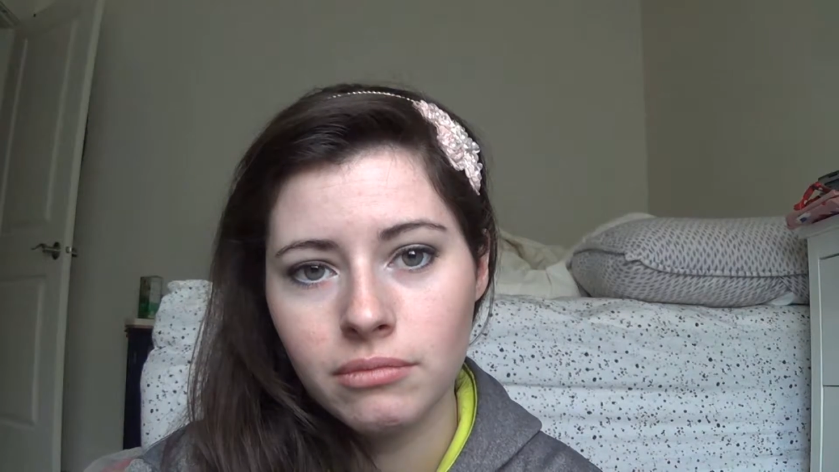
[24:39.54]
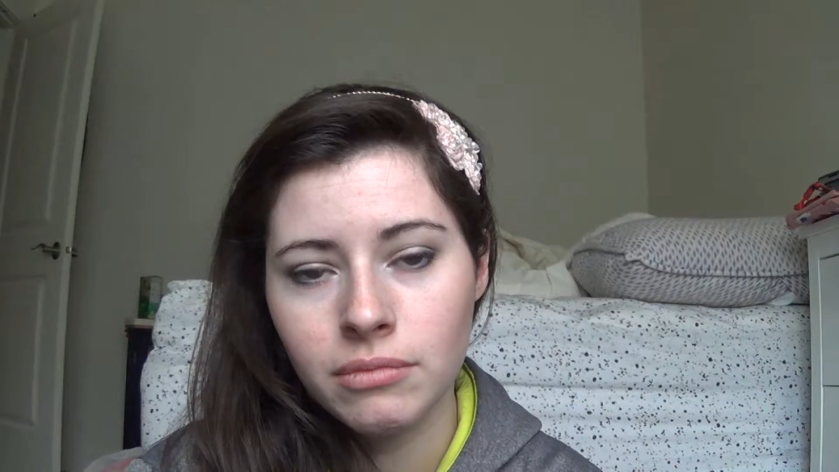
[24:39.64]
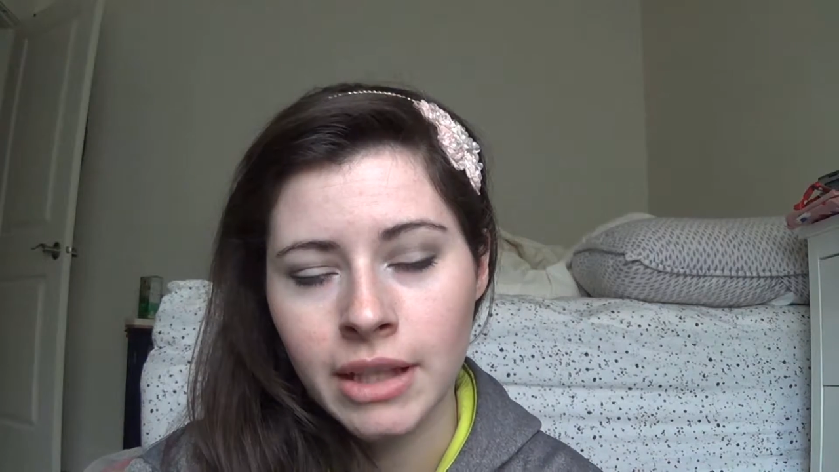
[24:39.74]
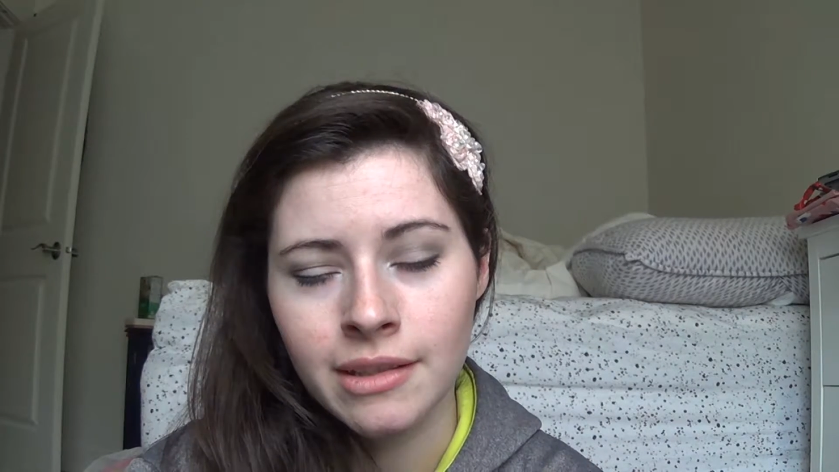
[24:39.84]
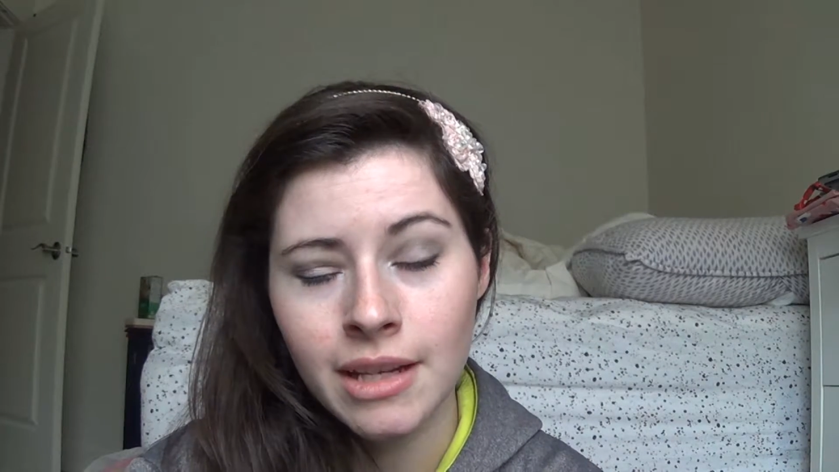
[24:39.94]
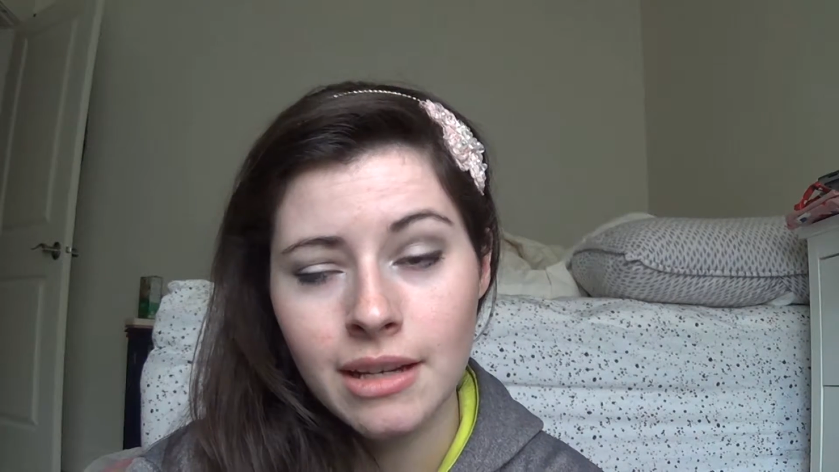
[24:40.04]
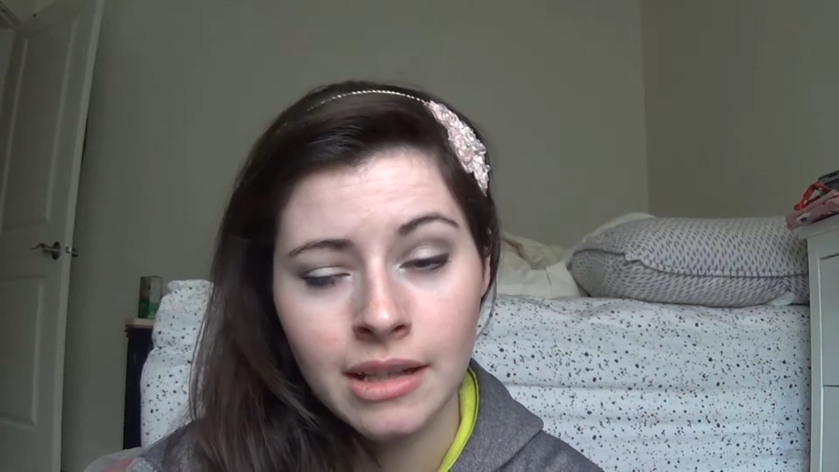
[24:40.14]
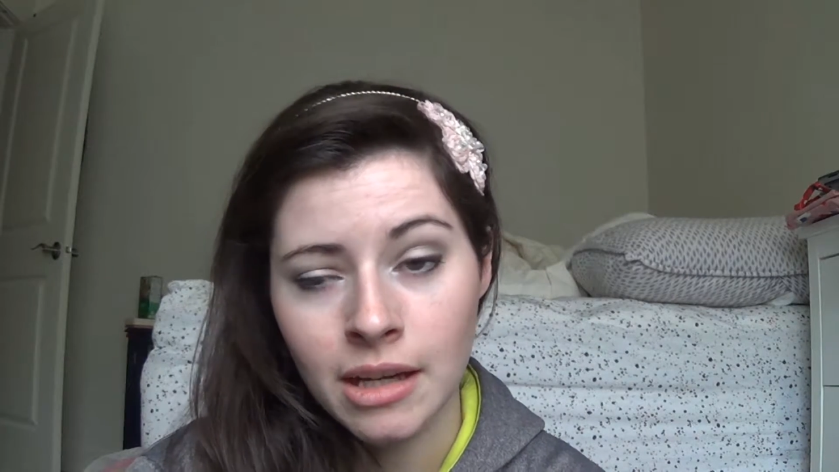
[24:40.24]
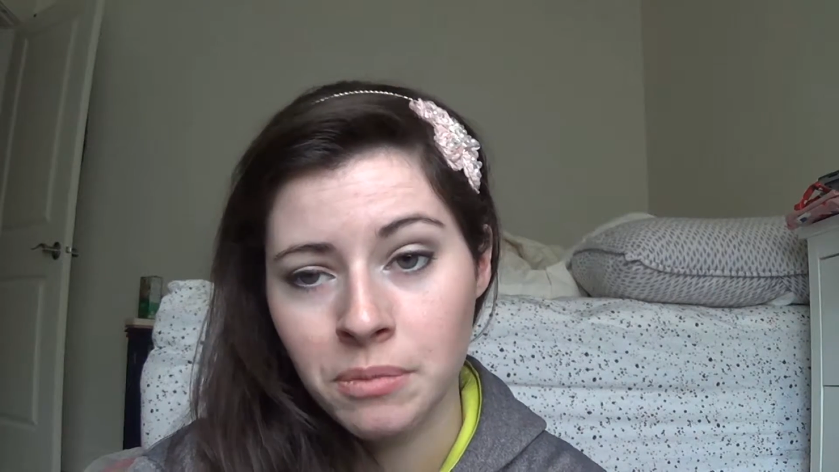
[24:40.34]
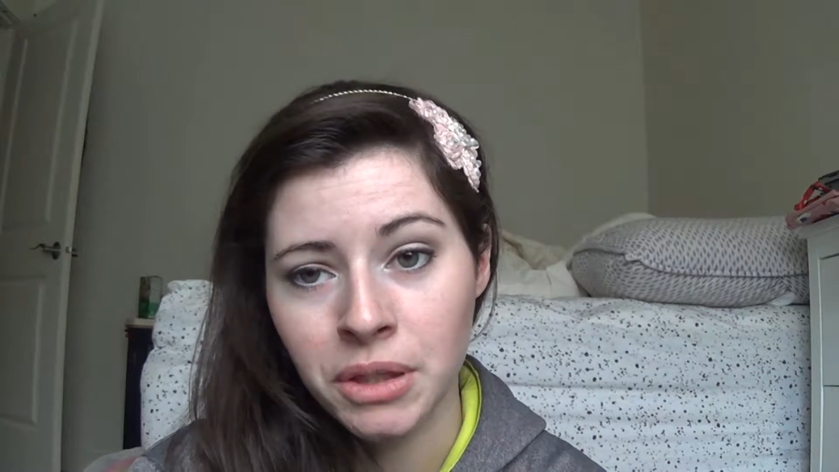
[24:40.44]
they say
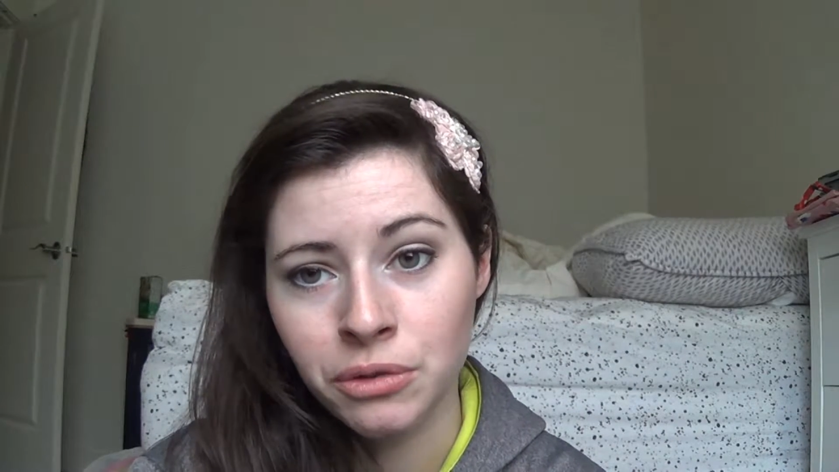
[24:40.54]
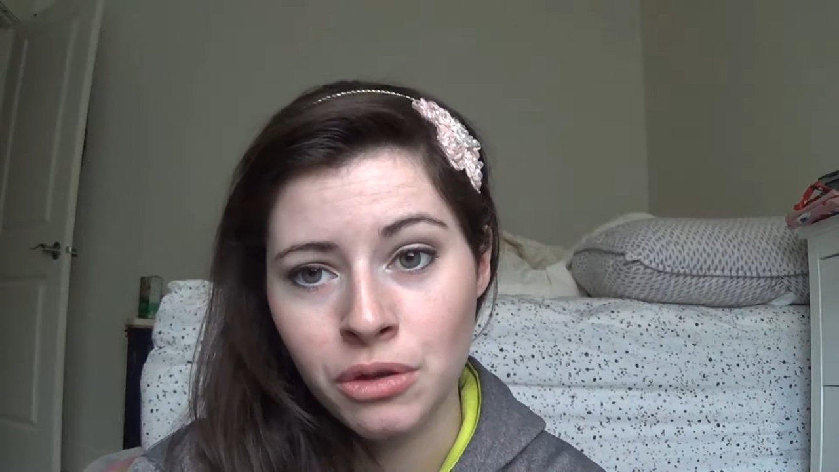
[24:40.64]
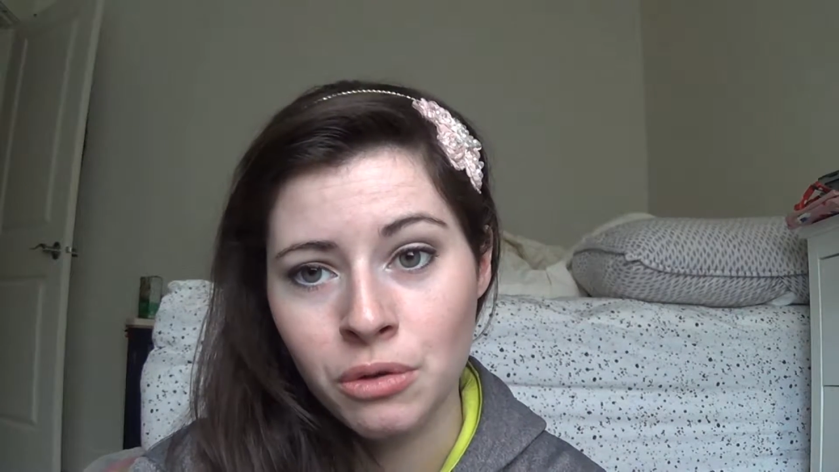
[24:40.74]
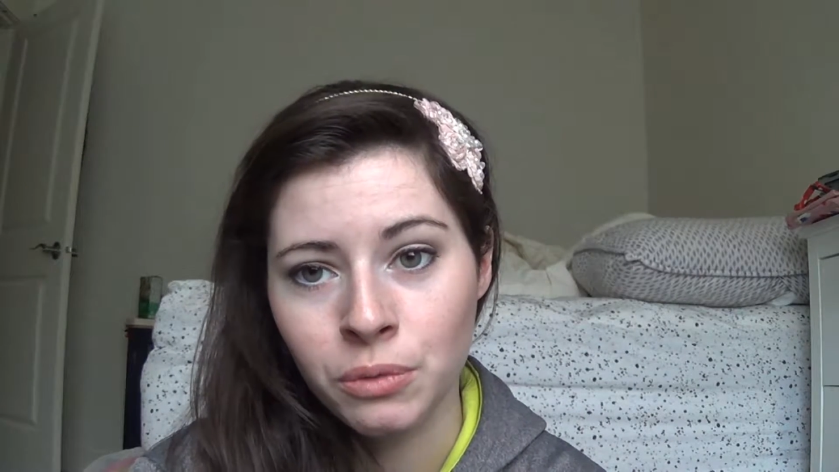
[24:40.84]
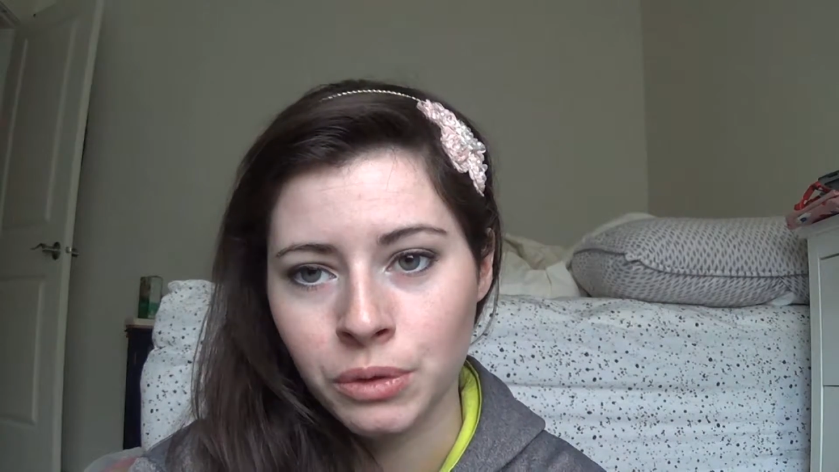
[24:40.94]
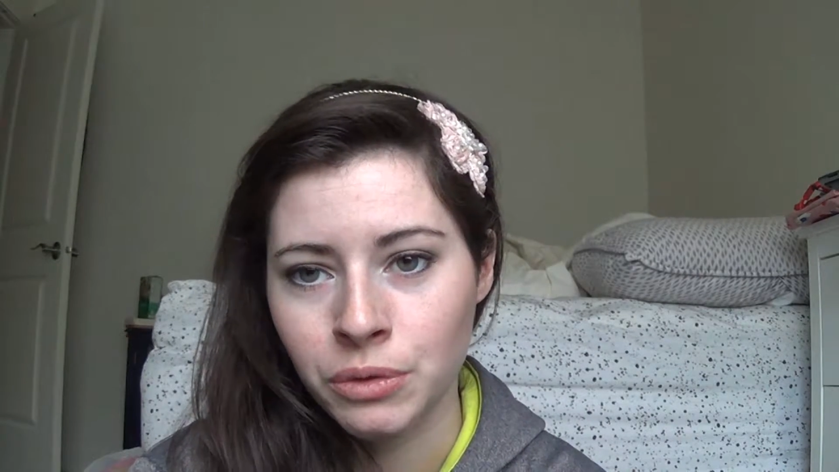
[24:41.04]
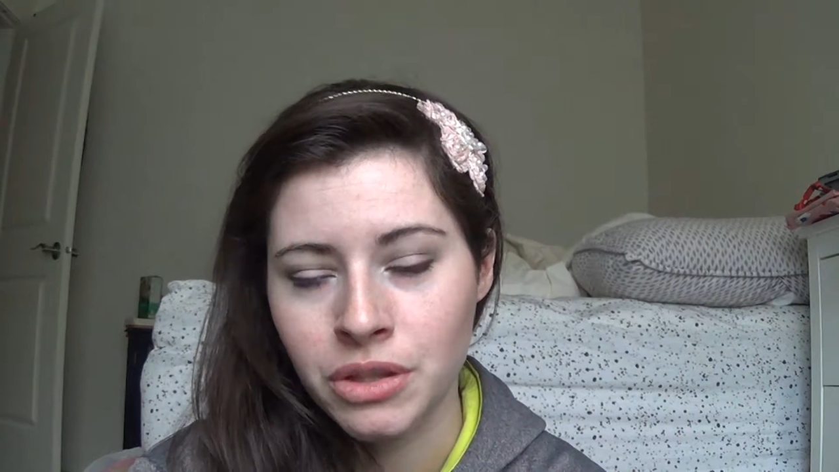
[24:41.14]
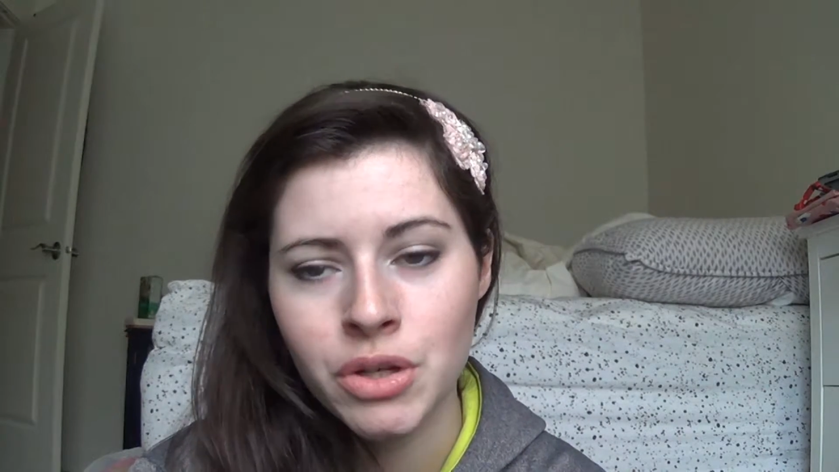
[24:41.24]
time heals all wounds.